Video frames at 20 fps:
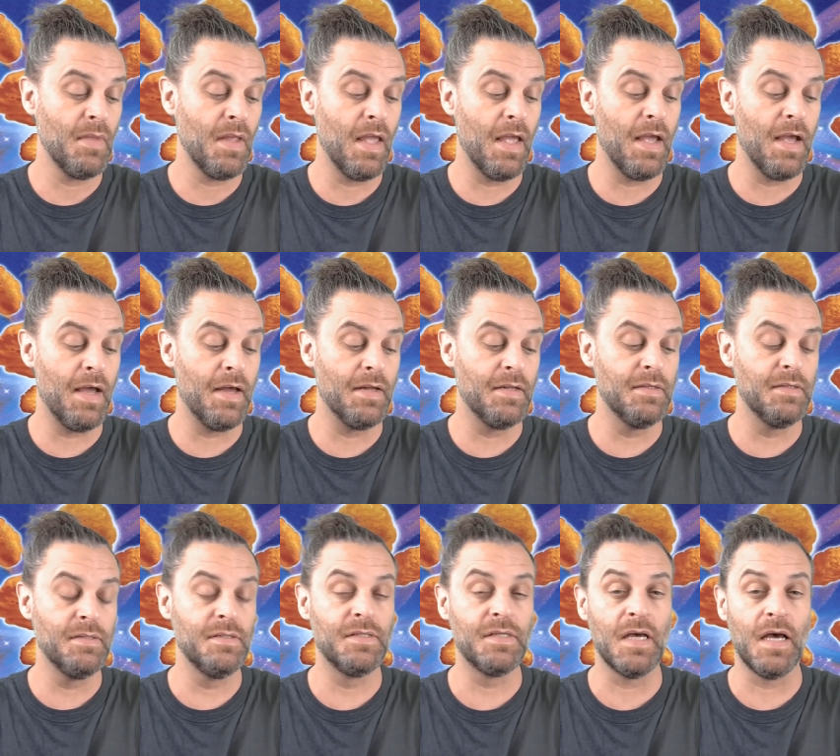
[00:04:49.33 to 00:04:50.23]

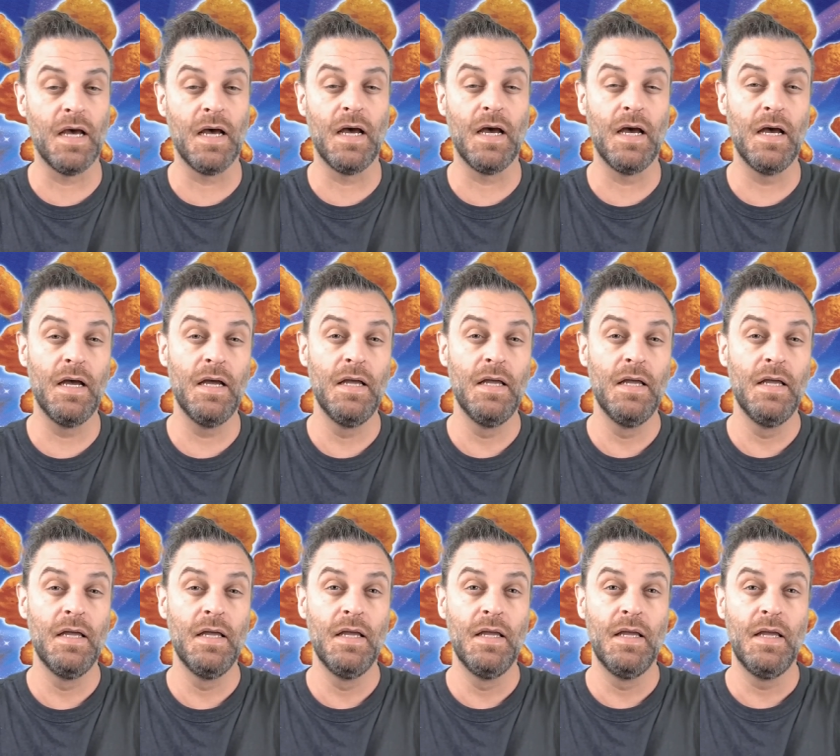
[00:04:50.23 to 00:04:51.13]
and uh,
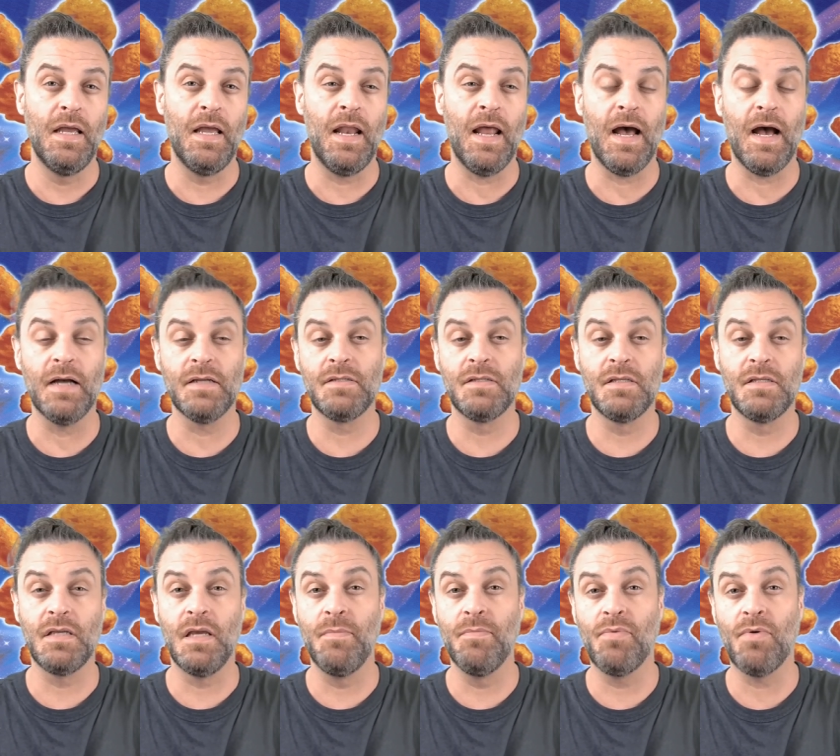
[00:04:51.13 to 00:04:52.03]
it has the
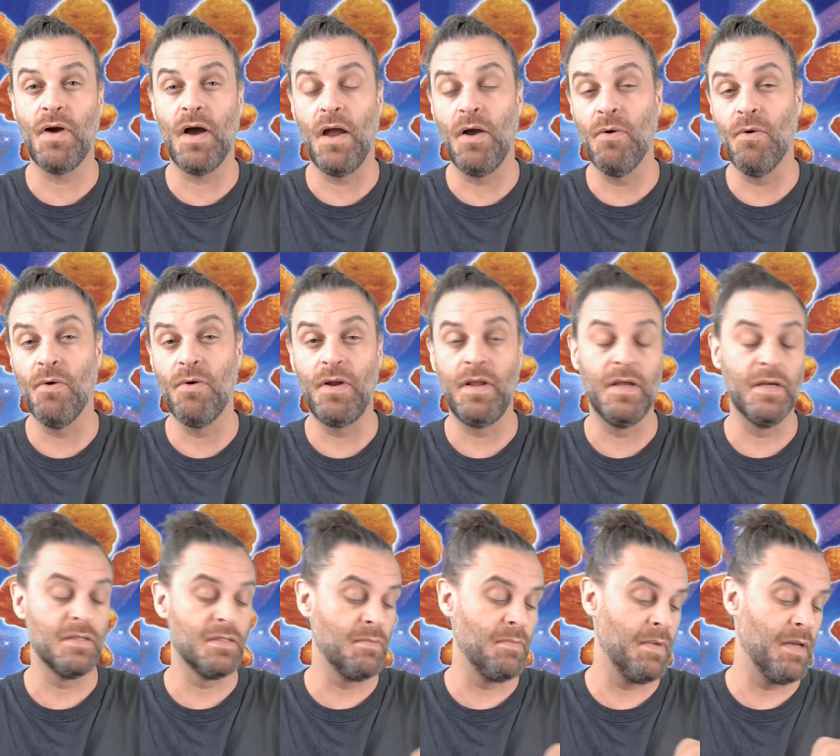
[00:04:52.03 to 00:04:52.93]
same priority
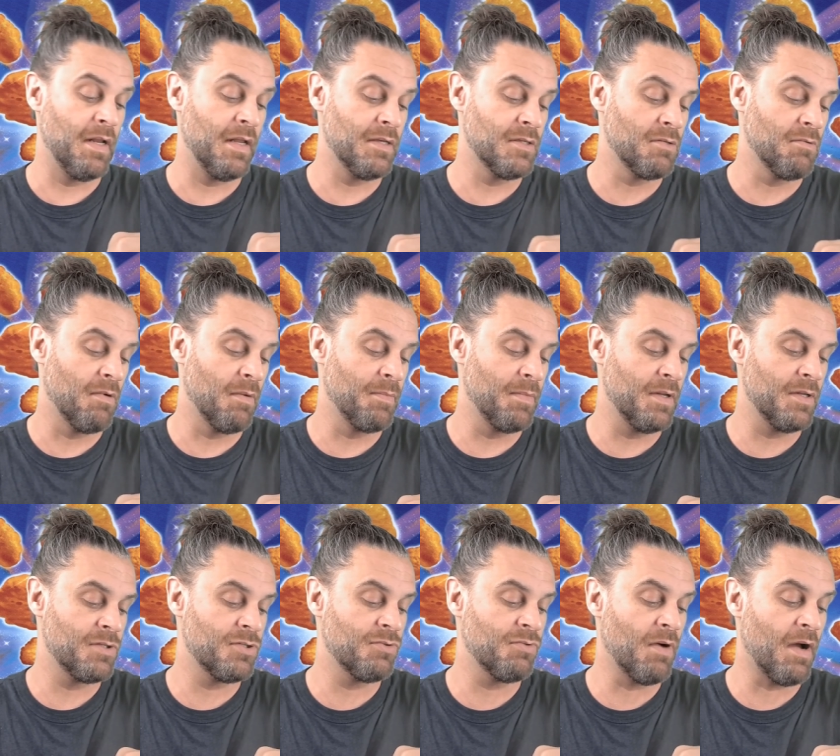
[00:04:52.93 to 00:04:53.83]
as a meeting. So I'm going to
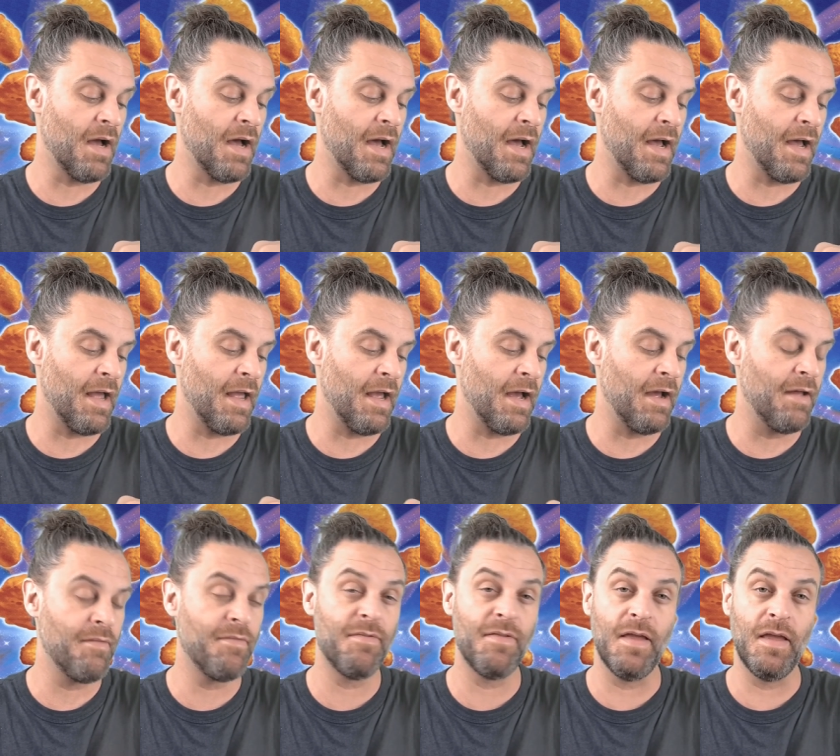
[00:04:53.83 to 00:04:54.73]
try,
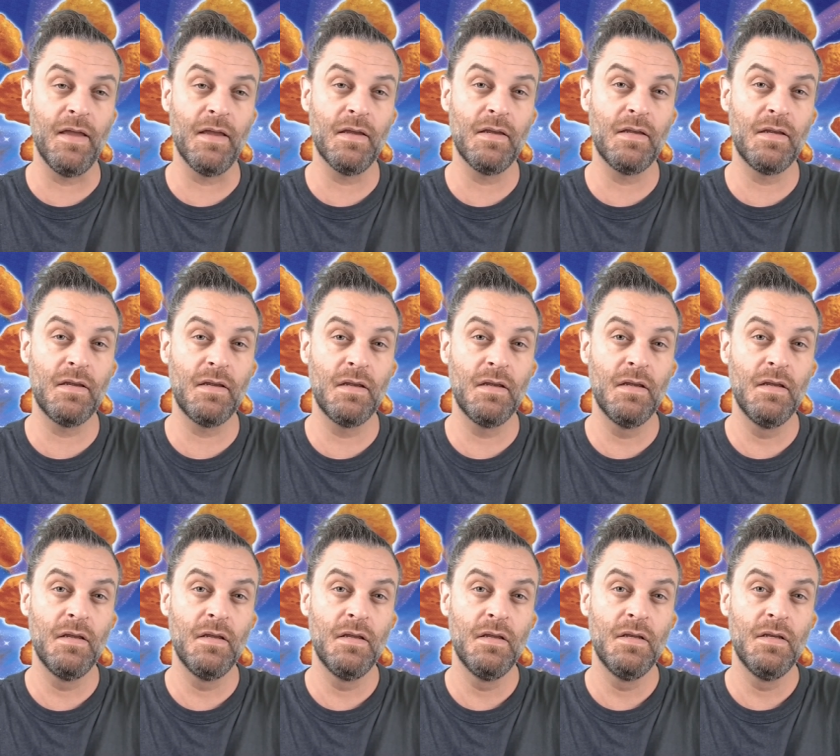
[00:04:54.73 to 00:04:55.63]
I think,
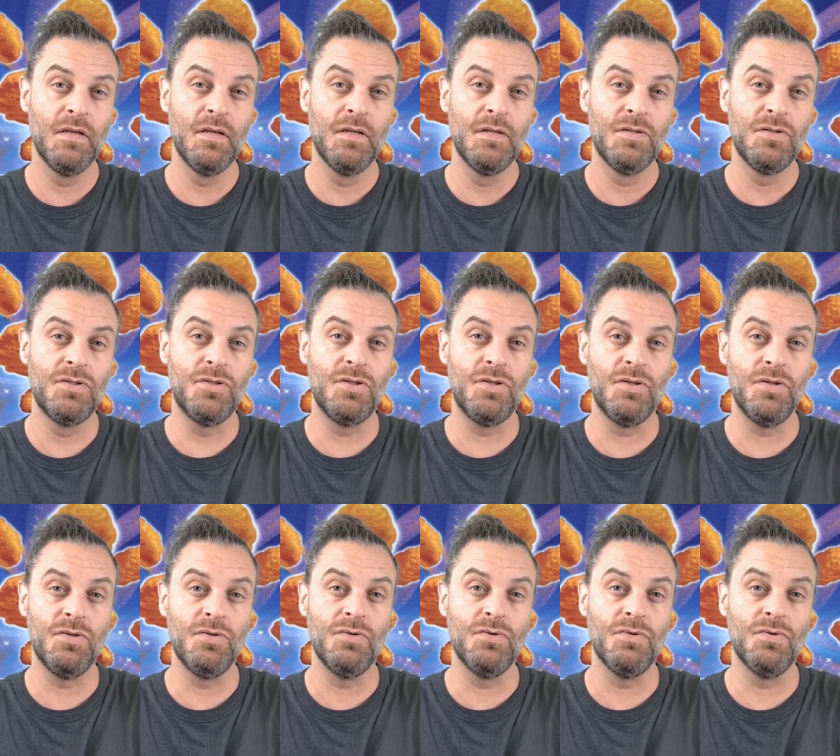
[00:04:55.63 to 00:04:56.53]

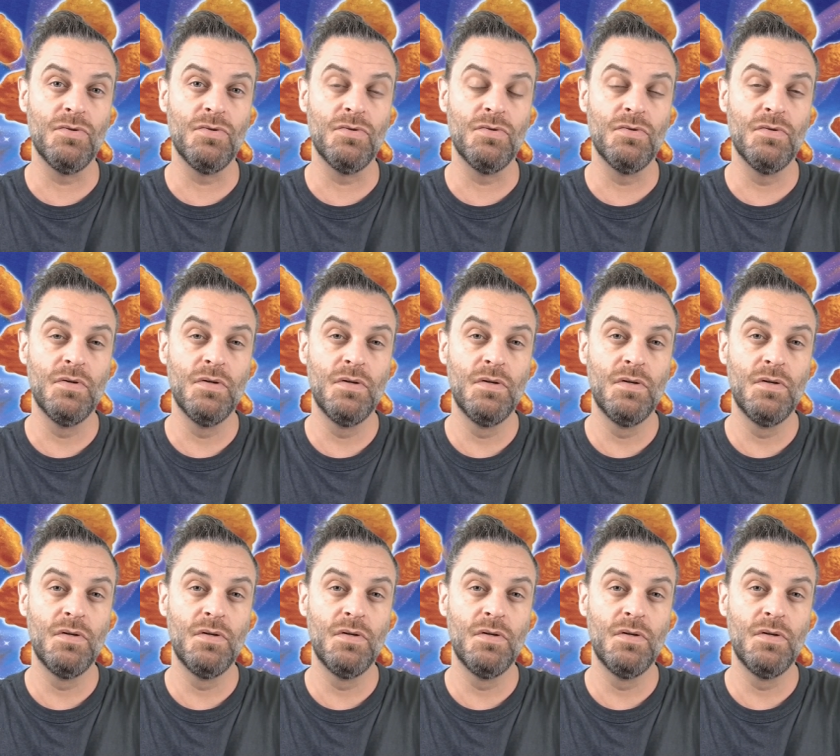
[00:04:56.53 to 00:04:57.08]
to